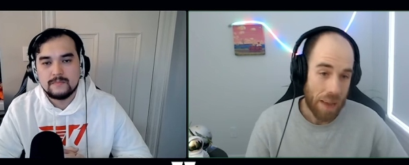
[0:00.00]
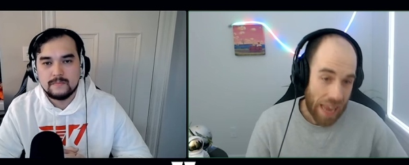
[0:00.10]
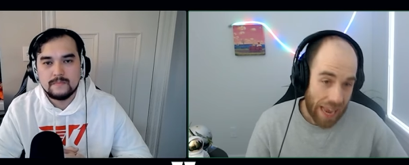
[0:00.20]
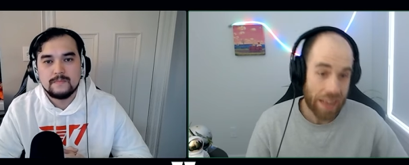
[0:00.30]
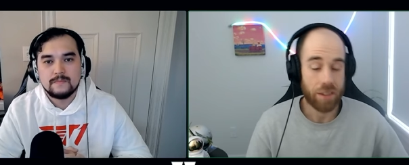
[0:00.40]

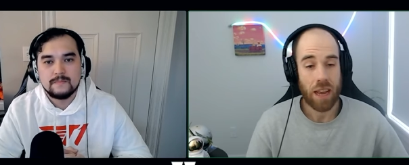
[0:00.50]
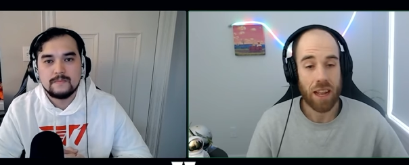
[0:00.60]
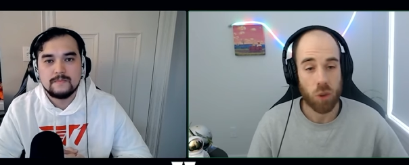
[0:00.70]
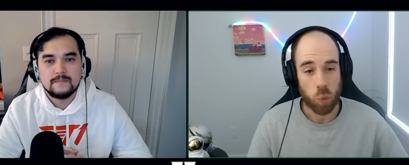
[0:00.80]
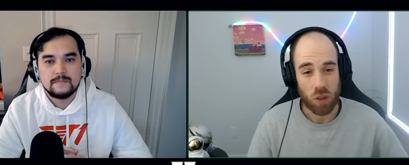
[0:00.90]
Speaker 1: and at the
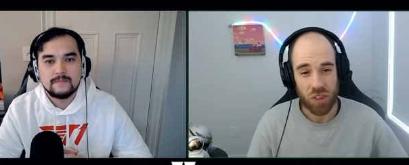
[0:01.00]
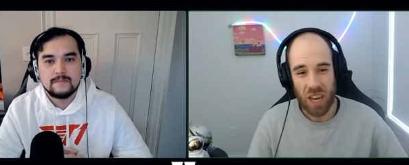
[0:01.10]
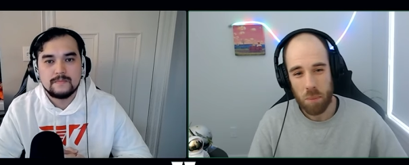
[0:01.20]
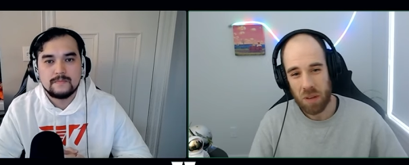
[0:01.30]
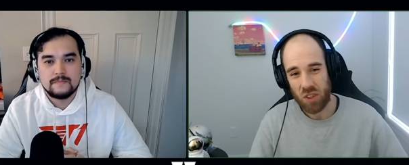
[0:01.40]
World
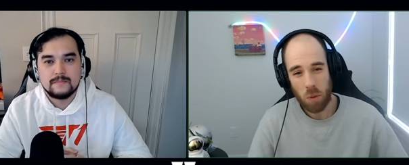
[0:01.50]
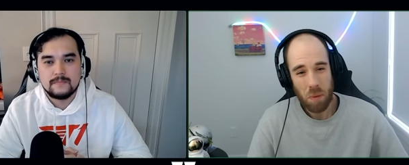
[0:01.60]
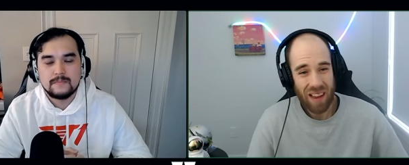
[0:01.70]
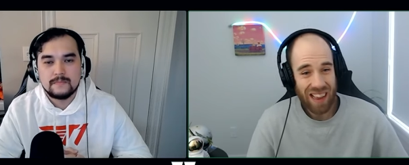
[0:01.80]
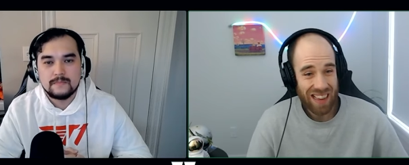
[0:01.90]
Championship.
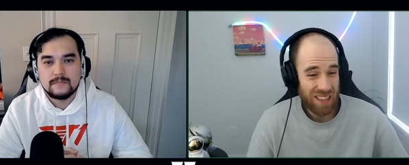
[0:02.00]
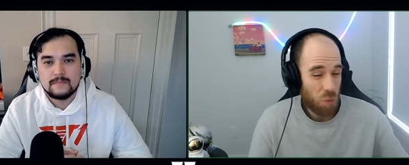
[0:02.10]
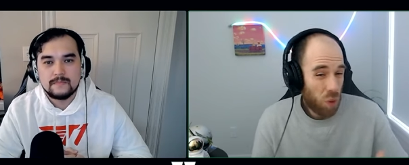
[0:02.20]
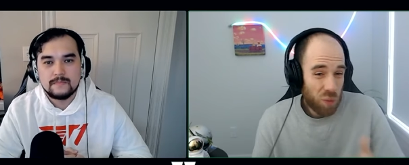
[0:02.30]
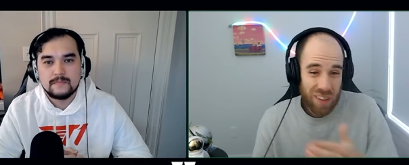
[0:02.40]
You
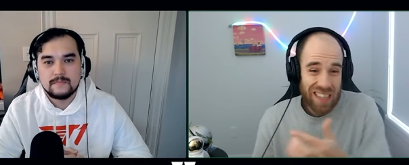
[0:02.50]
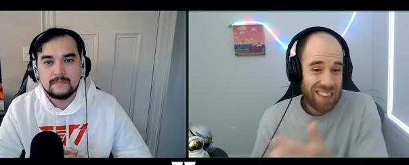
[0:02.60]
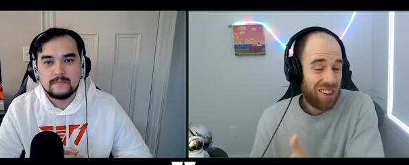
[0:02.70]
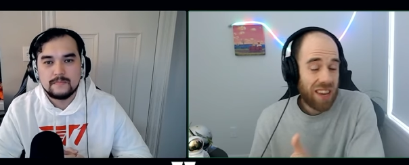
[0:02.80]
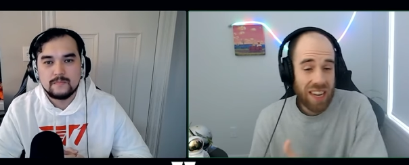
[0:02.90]
weren't really
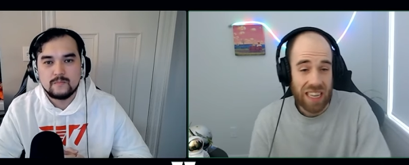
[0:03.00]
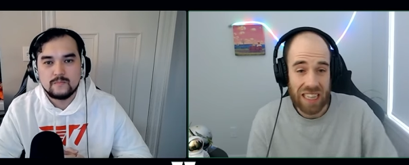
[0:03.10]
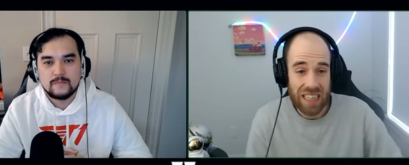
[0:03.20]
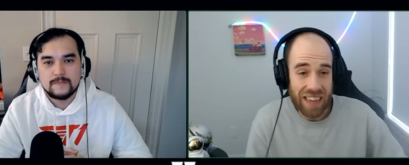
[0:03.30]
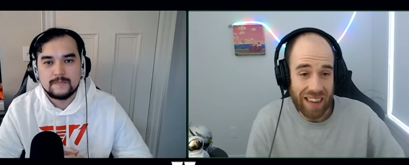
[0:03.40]
looking at
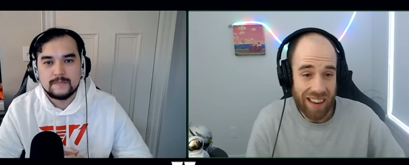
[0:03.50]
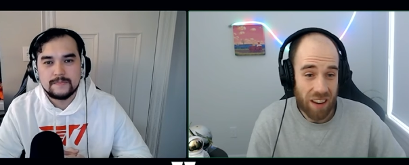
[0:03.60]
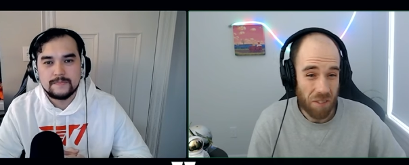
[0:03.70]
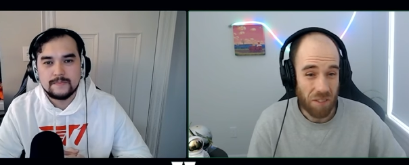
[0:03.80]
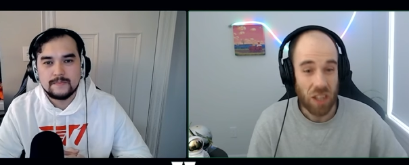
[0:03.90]
Clid
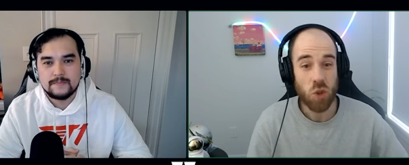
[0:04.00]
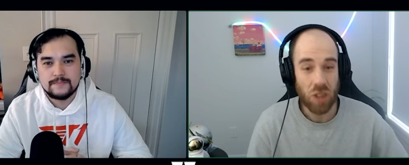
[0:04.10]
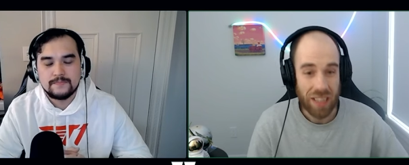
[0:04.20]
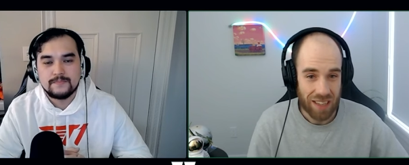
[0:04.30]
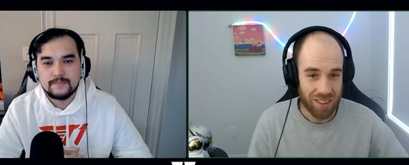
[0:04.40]
individually
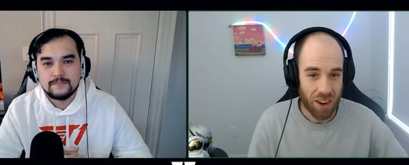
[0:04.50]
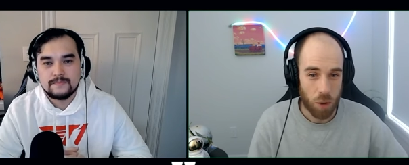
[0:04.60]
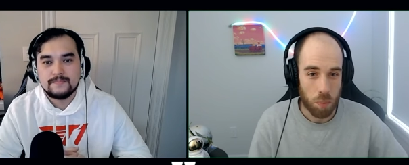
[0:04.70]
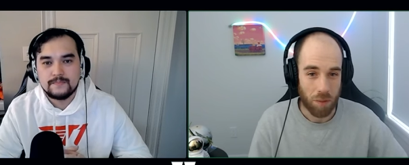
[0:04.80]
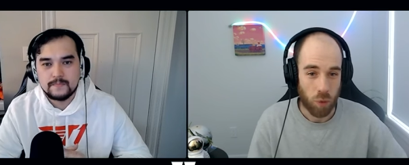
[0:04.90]
as
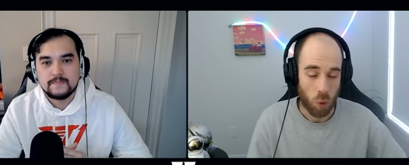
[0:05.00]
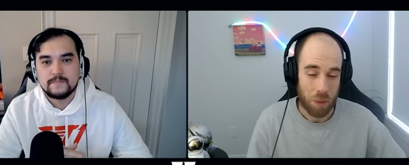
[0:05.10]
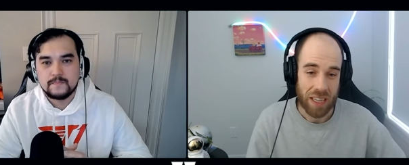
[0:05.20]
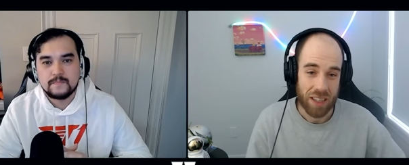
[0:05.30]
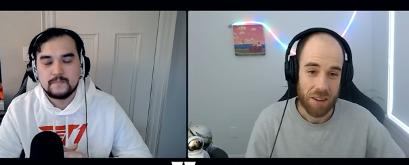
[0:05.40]
underperforming.
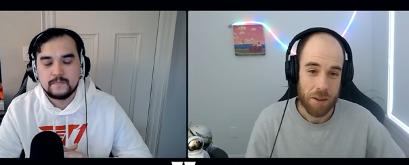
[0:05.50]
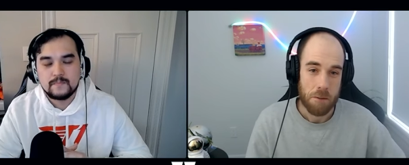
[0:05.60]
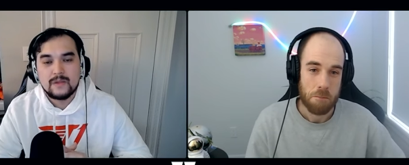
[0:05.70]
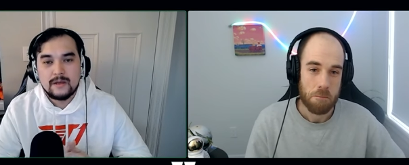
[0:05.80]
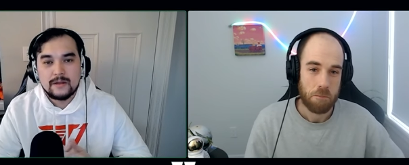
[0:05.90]

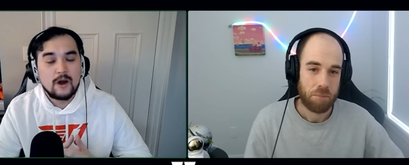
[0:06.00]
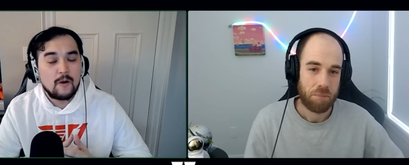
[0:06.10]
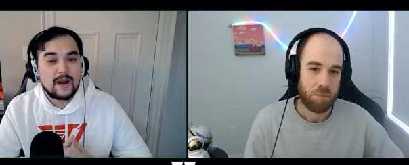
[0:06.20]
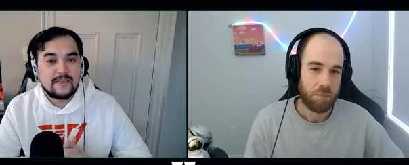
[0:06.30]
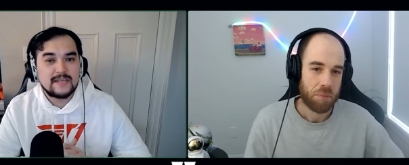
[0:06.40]
Speaker 2: No, and I
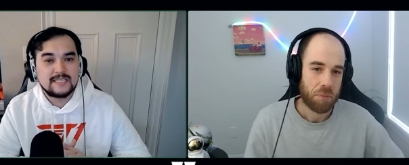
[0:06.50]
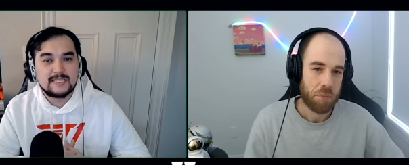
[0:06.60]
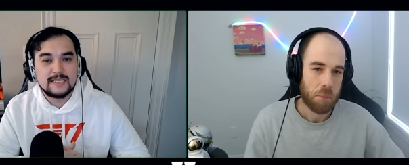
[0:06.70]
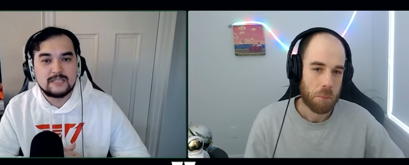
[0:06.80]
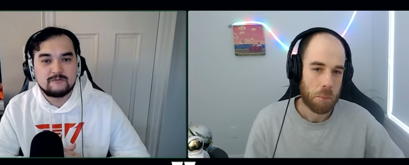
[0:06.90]
think
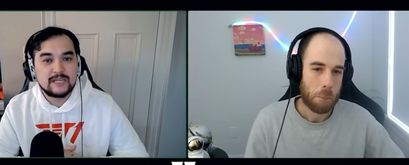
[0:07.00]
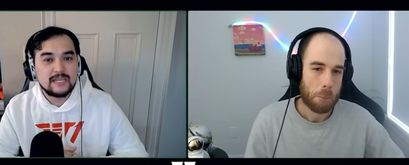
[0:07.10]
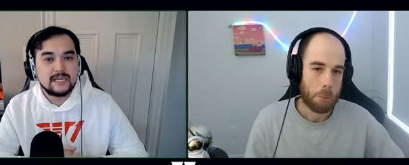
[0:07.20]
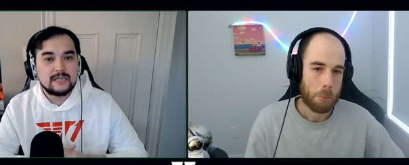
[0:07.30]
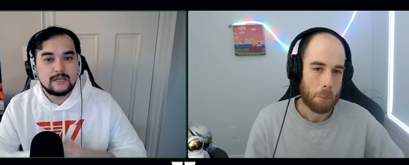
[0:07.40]
since
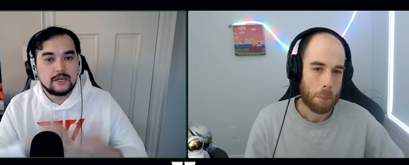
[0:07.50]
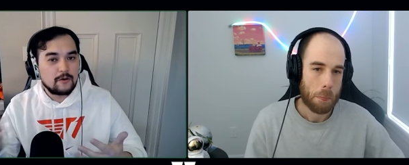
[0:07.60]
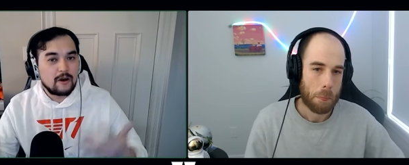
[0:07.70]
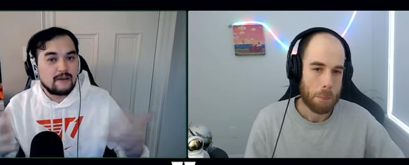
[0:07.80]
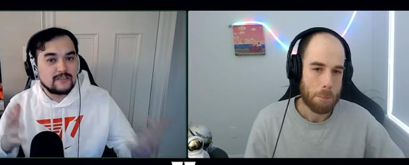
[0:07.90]
really, you know,
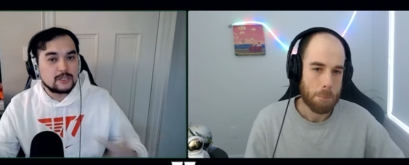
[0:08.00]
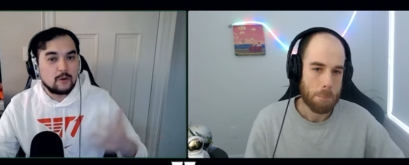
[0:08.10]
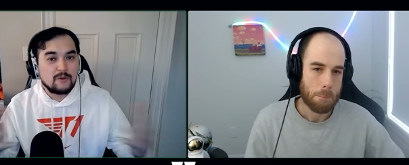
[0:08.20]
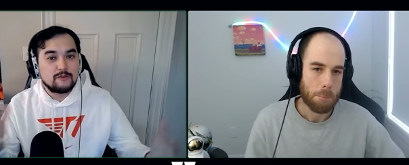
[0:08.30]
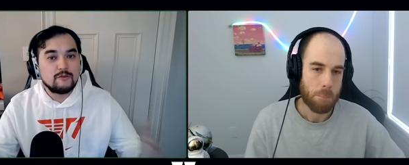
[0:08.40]
obviously going
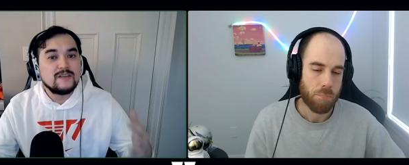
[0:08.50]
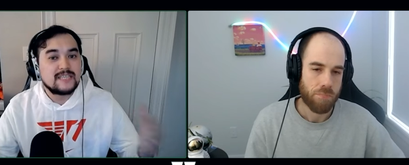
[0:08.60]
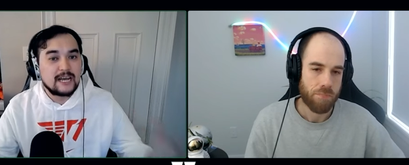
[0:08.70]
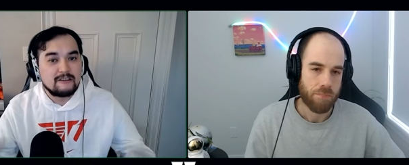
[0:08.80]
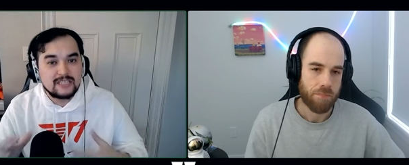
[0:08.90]
through these
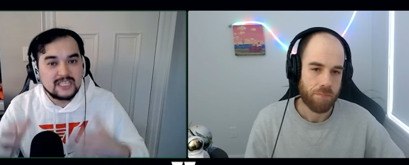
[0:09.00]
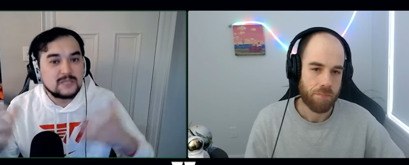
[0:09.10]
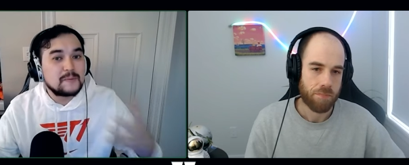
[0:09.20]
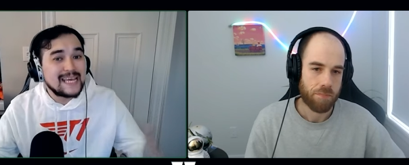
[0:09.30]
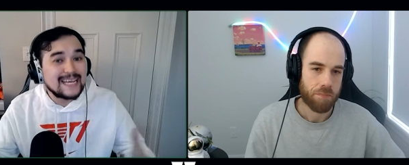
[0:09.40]
eras, these
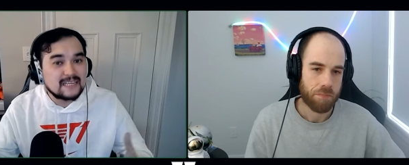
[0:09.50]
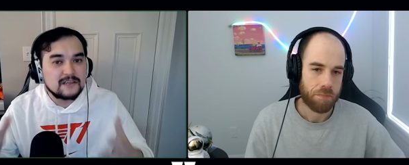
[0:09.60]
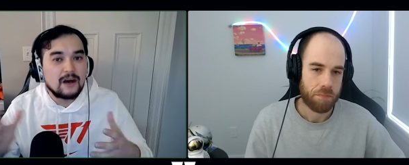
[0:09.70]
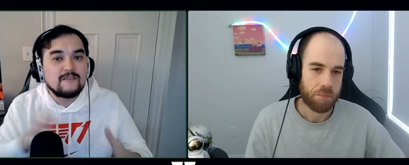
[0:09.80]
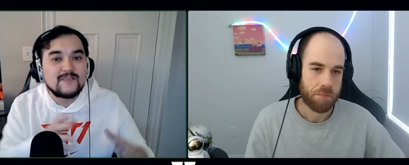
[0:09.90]
peaks
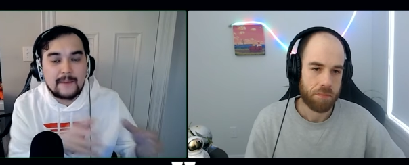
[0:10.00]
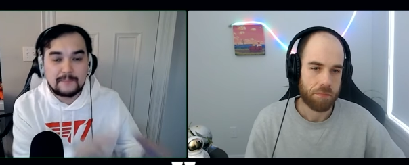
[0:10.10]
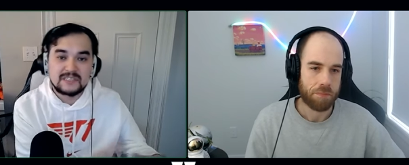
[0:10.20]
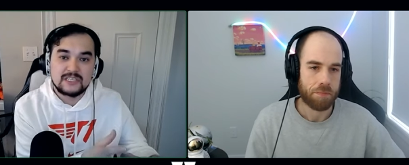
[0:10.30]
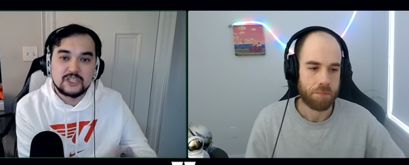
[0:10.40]
of that
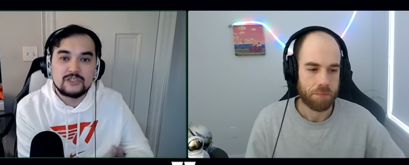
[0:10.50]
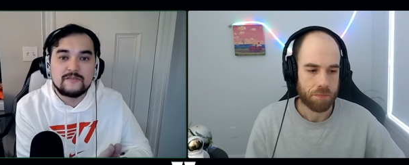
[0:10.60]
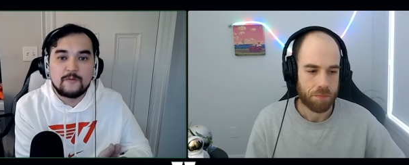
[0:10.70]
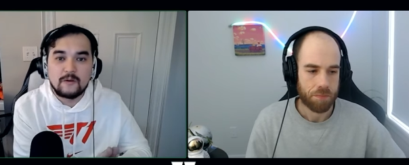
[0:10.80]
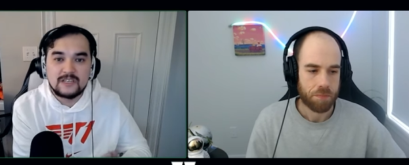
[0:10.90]
position
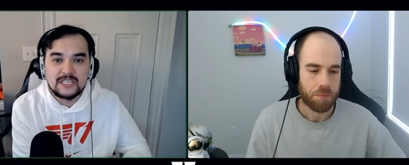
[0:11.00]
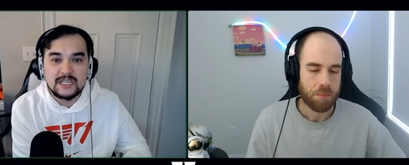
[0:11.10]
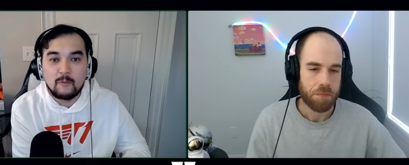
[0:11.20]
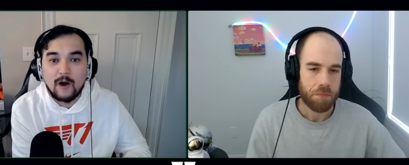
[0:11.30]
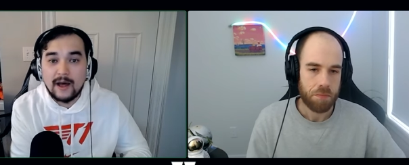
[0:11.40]
for
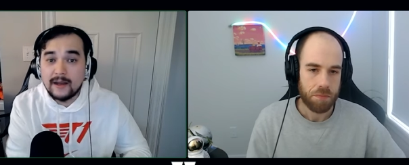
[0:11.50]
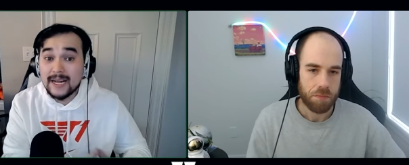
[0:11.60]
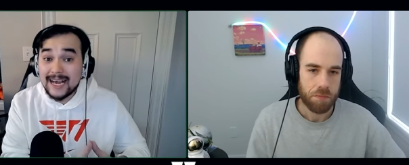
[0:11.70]
T1,